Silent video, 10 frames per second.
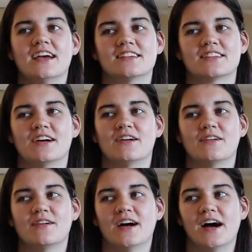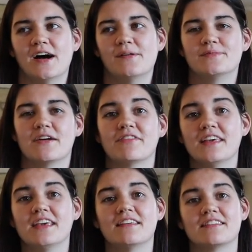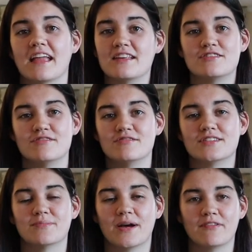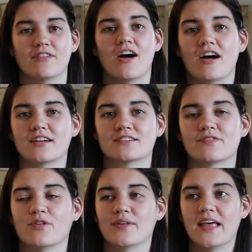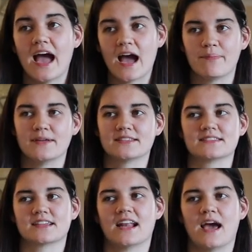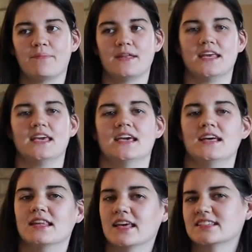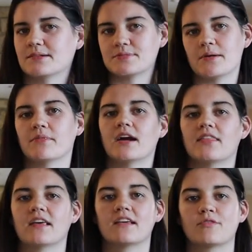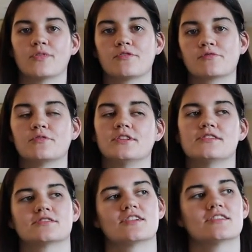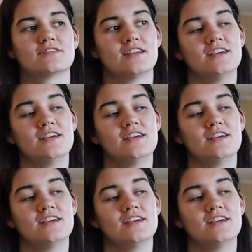So um, definitely stay tuned in my vlogs for when that happens. It's gonna happen in like September, I think is when the school year starts.